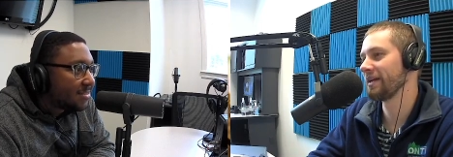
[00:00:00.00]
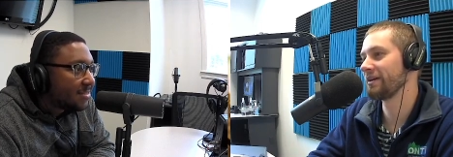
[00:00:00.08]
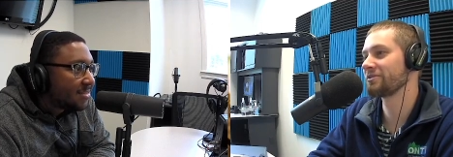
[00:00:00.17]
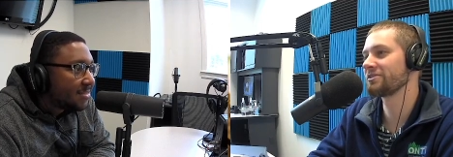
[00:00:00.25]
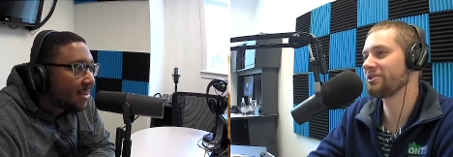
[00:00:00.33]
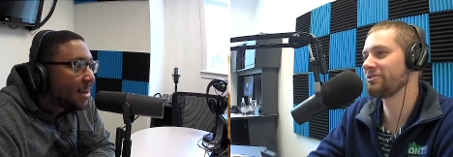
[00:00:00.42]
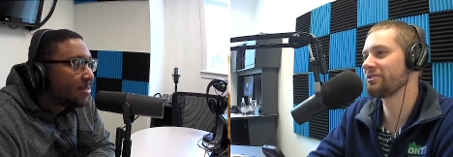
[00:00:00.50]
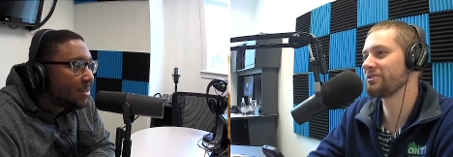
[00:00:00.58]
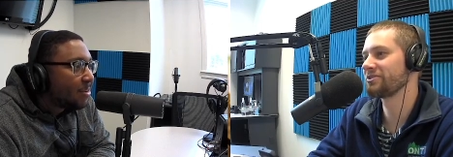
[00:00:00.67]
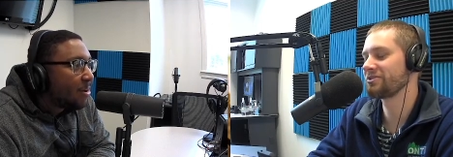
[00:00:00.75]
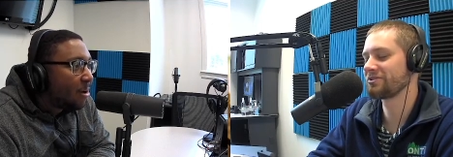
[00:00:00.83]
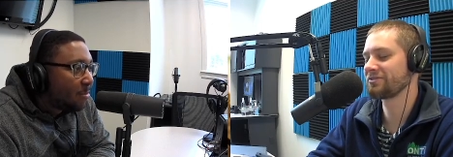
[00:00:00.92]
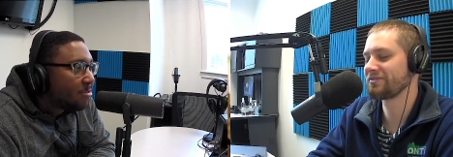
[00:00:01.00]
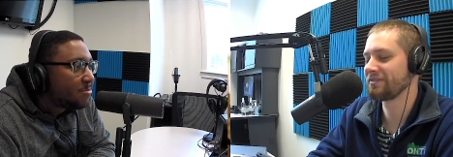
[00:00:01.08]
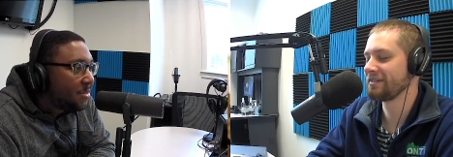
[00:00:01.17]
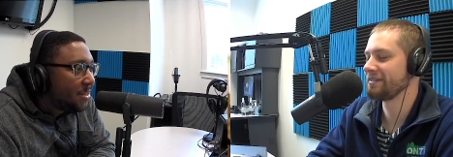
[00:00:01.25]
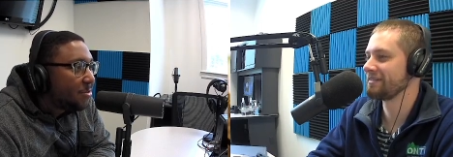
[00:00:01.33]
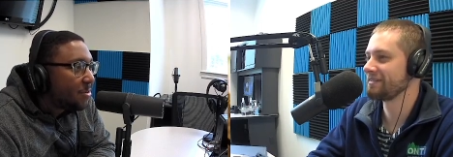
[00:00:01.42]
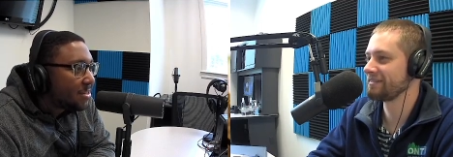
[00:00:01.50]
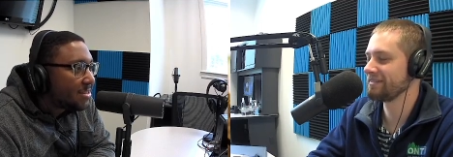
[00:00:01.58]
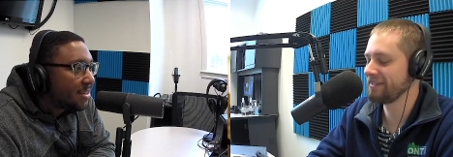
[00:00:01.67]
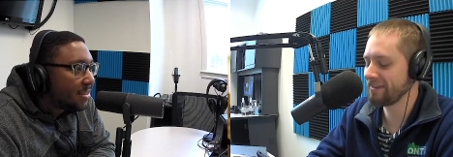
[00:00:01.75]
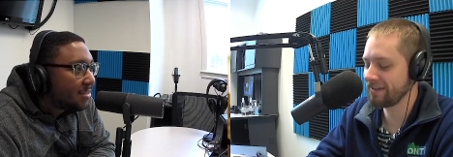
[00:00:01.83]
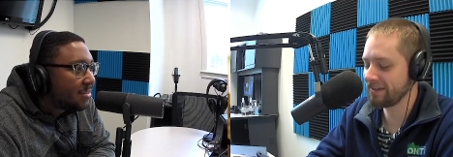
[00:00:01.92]
Speaker 1: Arizona, Arizona almost beat
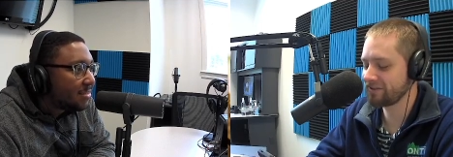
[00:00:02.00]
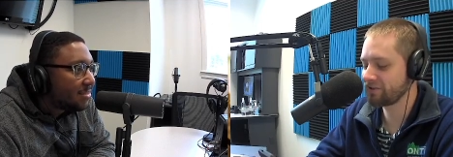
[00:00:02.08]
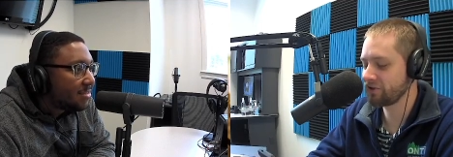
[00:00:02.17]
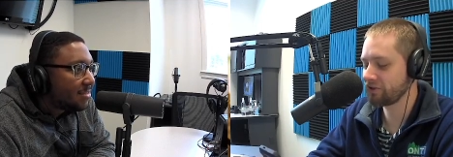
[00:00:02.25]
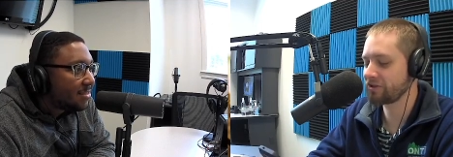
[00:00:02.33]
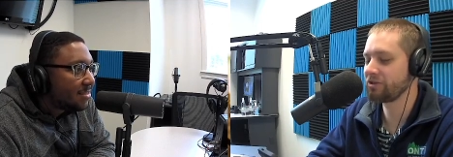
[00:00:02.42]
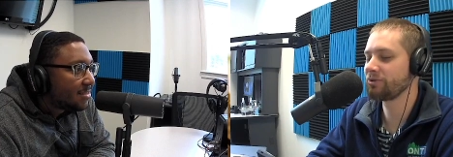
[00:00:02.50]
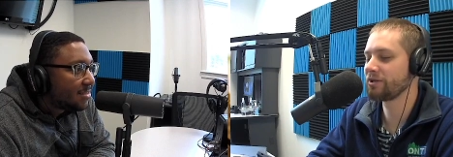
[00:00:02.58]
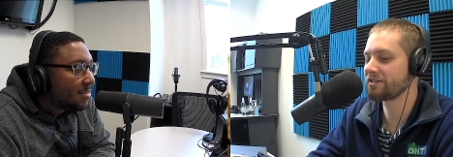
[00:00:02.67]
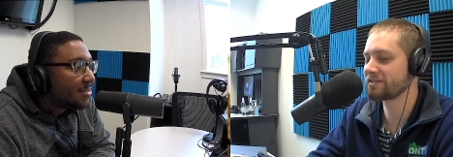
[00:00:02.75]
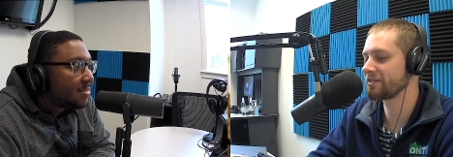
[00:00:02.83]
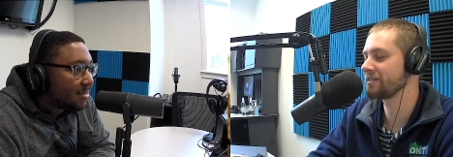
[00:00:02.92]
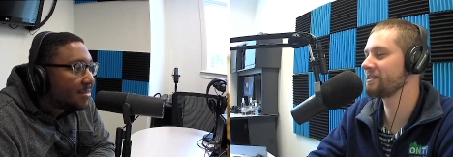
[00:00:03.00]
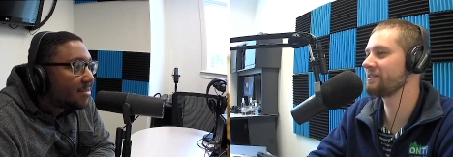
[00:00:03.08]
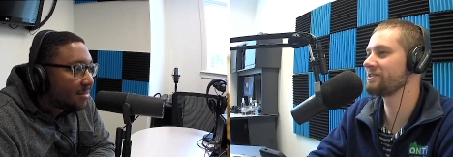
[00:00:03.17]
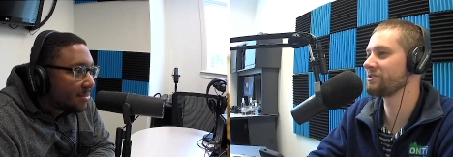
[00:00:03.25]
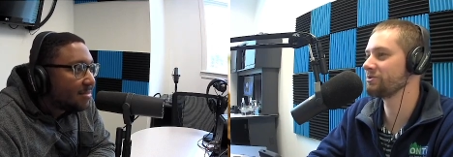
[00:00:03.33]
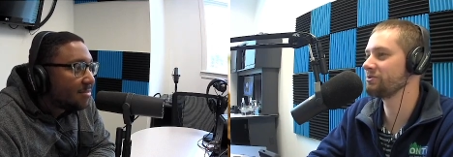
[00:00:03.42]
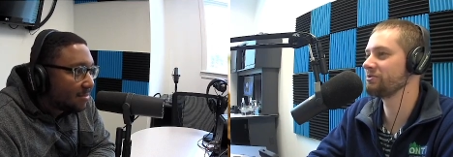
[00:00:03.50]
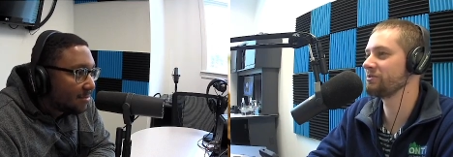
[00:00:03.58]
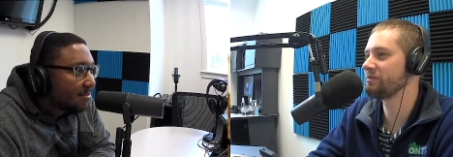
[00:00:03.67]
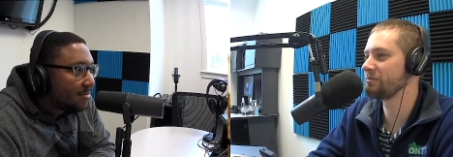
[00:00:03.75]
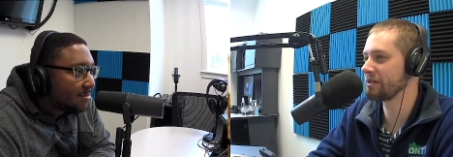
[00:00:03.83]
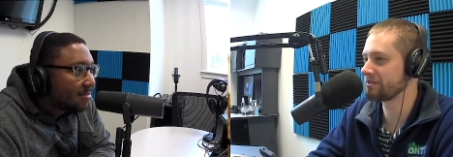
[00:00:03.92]
USC. They took USC
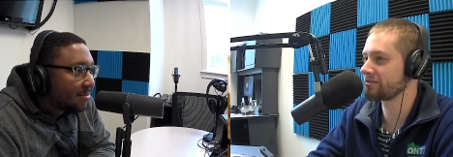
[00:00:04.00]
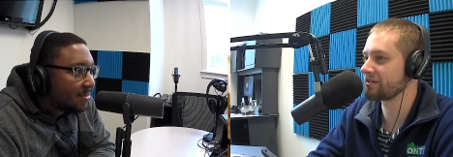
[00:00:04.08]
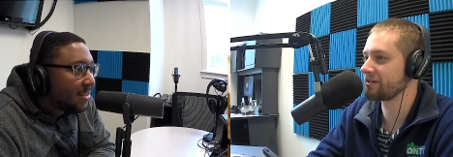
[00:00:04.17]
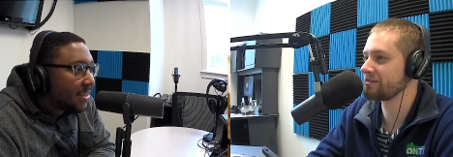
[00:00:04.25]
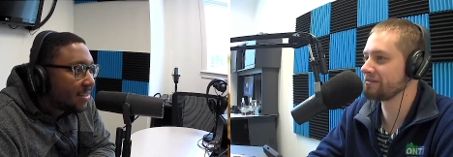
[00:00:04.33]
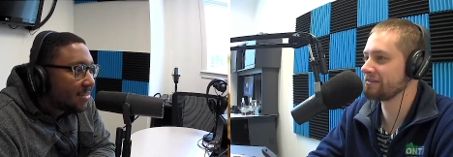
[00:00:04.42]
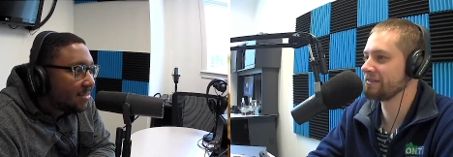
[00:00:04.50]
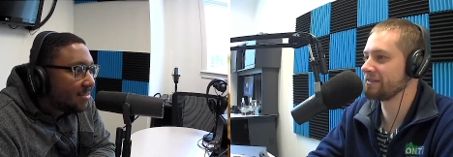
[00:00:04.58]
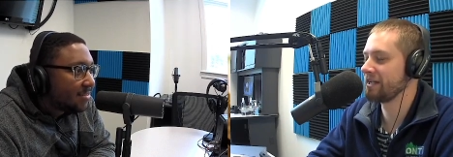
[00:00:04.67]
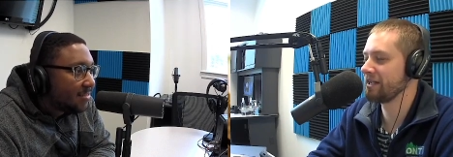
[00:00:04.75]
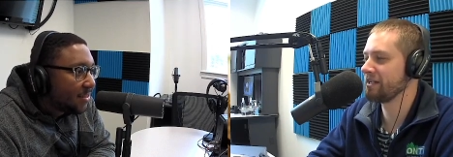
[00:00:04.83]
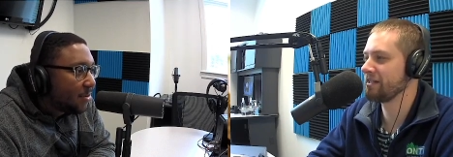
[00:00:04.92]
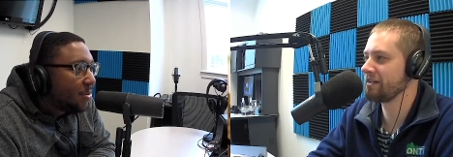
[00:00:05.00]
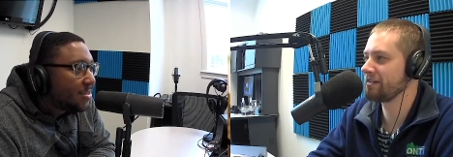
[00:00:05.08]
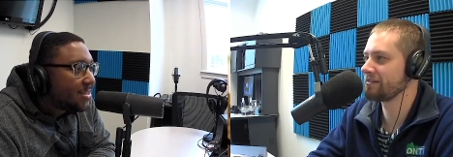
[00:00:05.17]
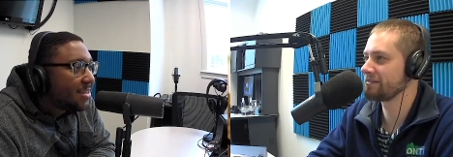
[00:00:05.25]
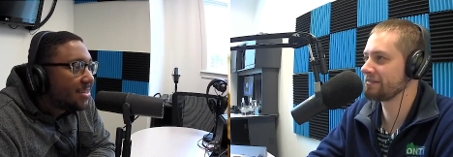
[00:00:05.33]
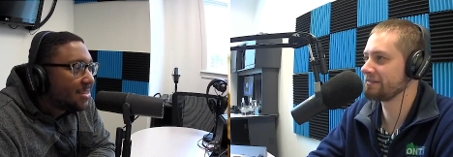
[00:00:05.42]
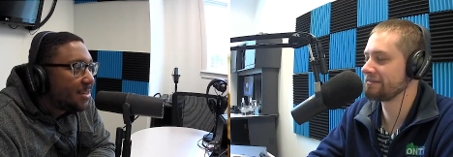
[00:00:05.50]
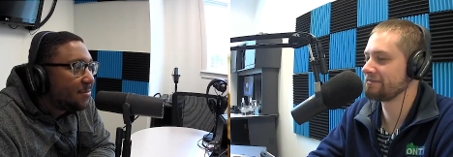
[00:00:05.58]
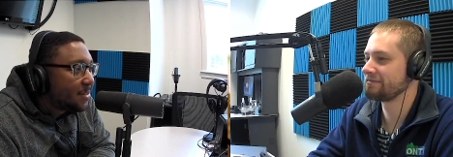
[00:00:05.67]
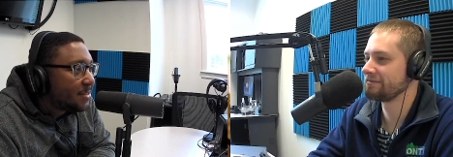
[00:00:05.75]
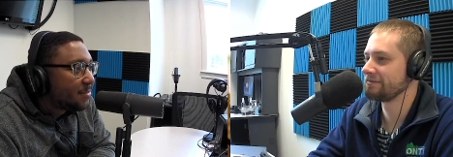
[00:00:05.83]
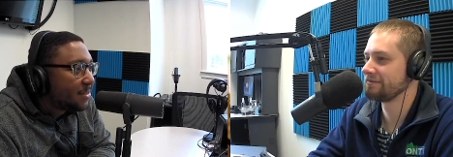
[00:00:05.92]
to the buzzer. yeah, And USC is
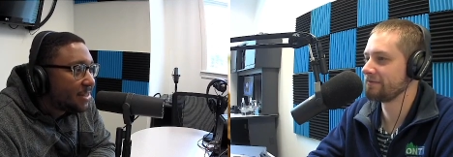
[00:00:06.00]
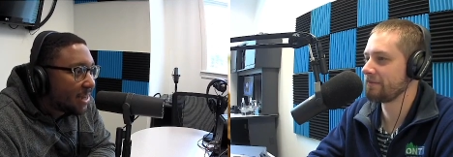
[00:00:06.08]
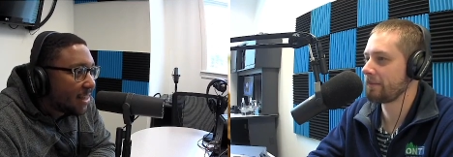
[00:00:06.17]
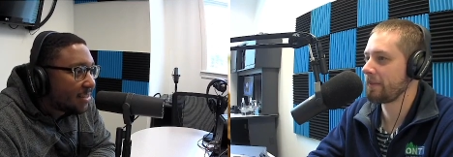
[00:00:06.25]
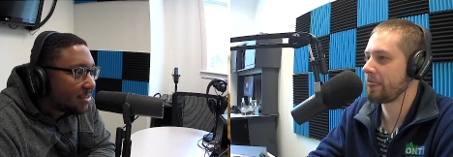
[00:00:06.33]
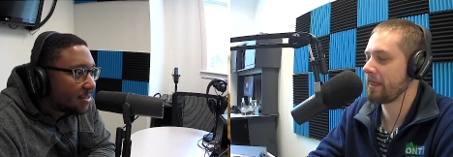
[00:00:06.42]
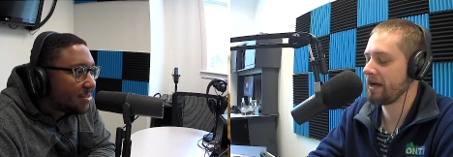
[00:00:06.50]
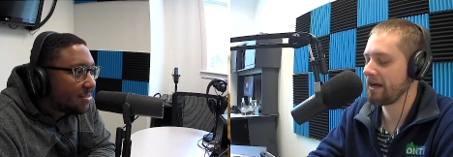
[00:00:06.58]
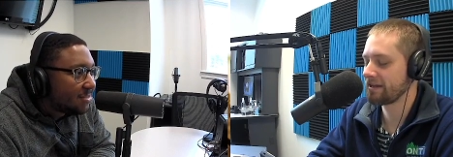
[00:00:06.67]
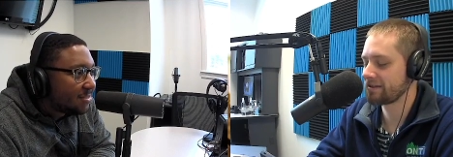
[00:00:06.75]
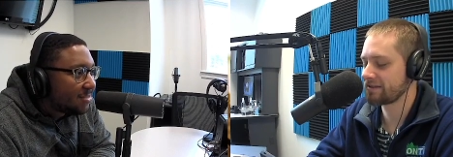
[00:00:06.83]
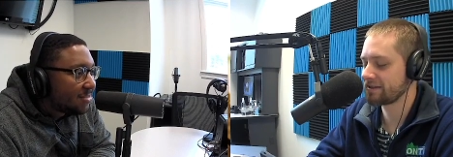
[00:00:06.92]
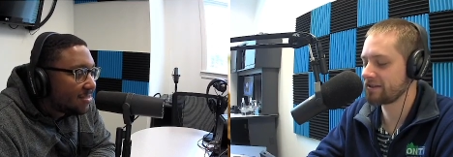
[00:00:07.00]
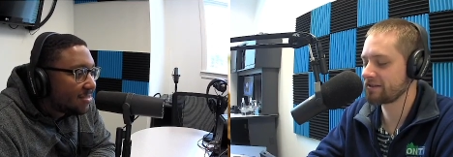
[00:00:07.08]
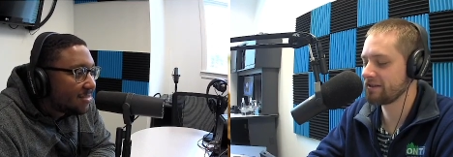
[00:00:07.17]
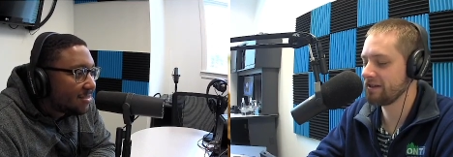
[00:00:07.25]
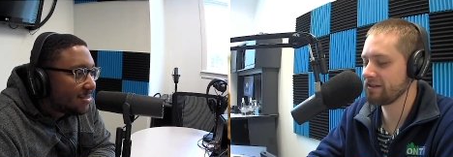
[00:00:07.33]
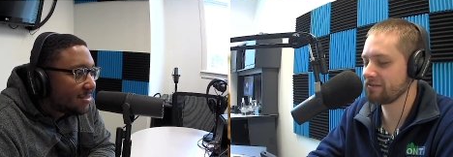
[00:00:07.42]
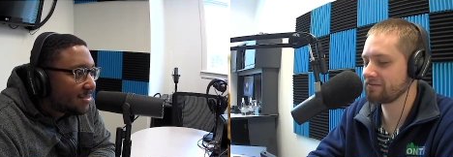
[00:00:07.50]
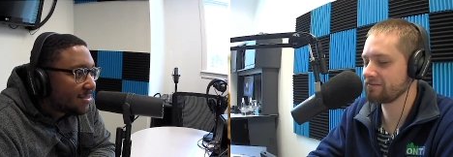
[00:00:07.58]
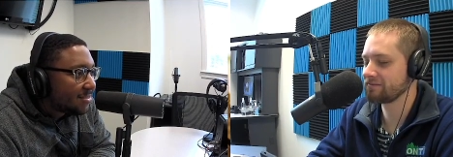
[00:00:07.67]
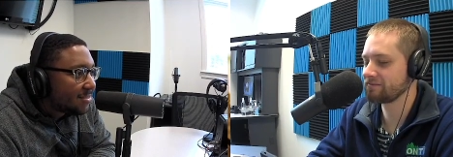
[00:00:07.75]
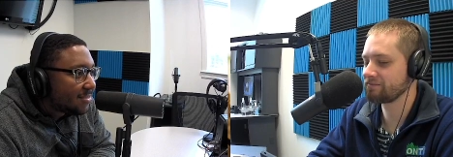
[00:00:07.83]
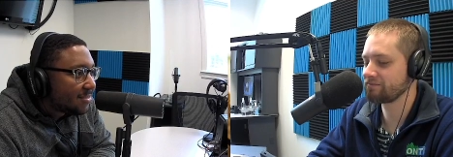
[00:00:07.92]
defensively challenged. I think that
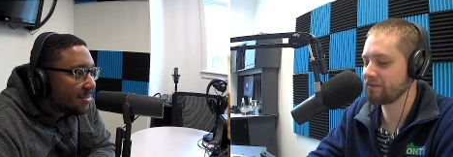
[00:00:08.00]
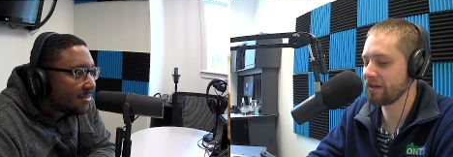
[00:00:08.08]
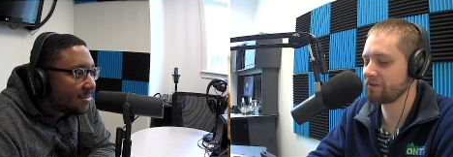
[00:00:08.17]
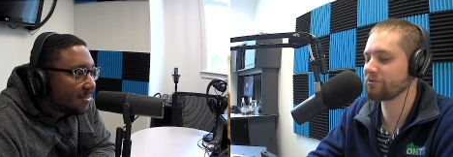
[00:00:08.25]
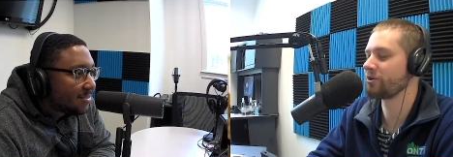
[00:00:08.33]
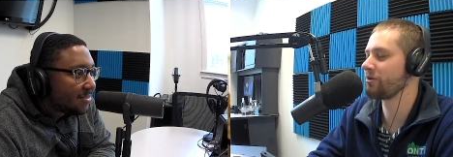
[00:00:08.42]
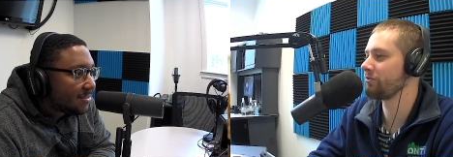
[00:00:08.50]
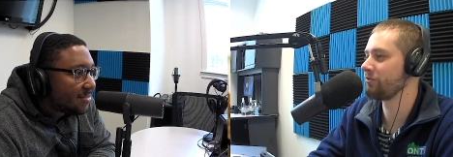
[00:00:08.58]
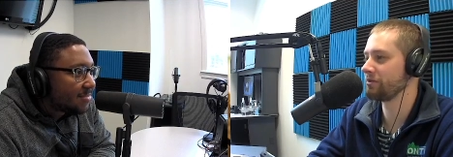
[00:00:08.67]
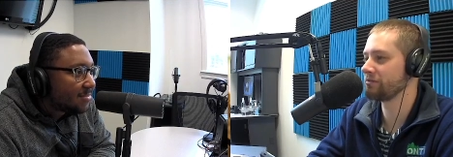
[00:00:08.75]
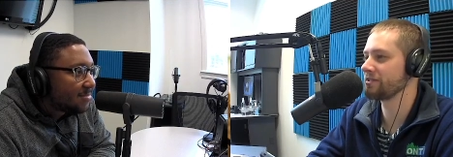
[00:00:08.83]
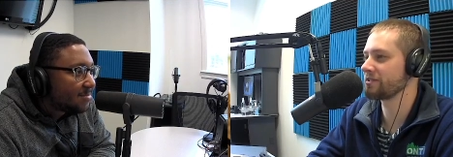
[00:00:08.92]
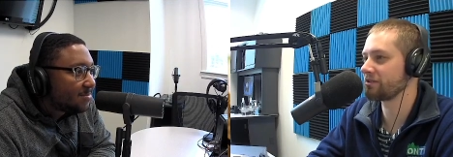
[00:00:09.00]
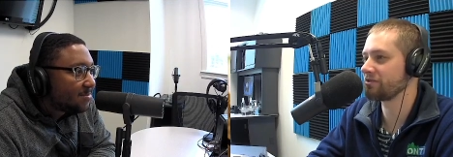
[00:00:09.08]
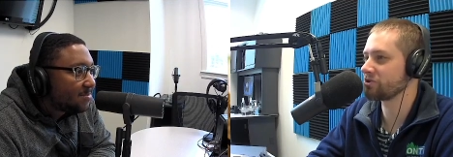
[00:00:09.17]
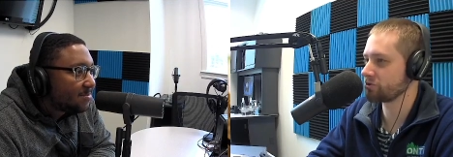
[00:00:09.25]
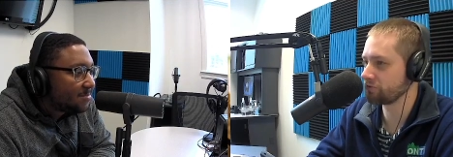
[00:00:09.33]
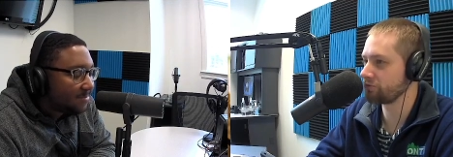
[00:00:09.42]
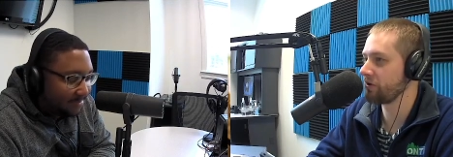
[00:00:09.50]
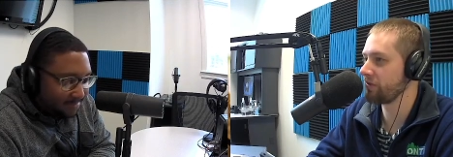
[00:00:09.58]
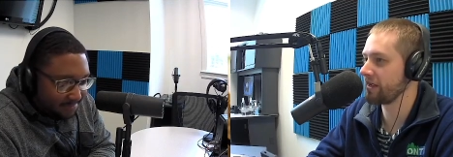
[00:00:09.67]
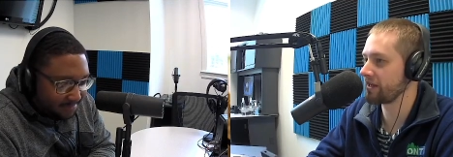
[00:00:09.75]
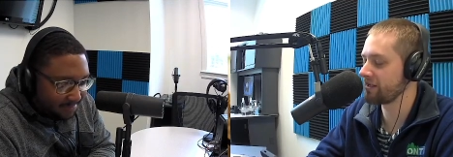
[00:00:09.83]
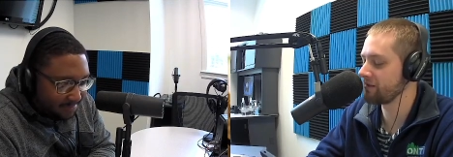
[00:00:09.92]
Arizona realistically should have
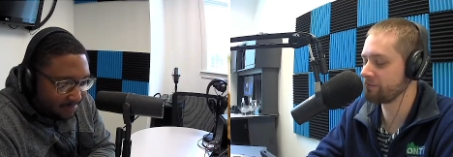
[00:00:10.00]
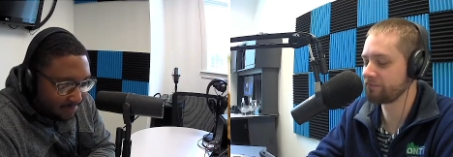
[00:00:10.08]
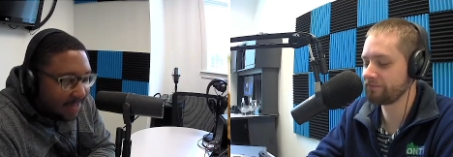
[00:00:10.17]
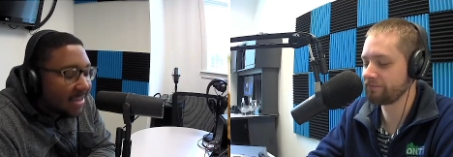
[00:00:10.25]
won that game.